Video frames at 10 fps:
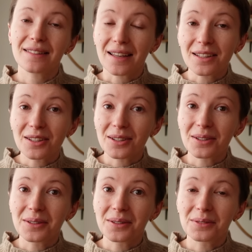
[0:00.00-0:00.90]
thank
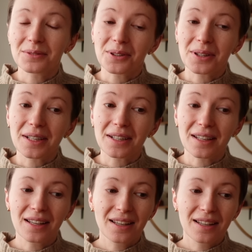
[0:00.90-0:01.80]
you
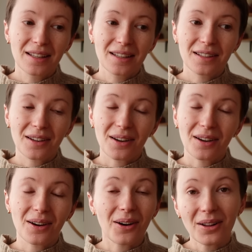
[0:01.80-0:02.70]
for
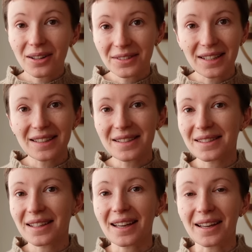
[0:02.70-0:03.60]
all of this.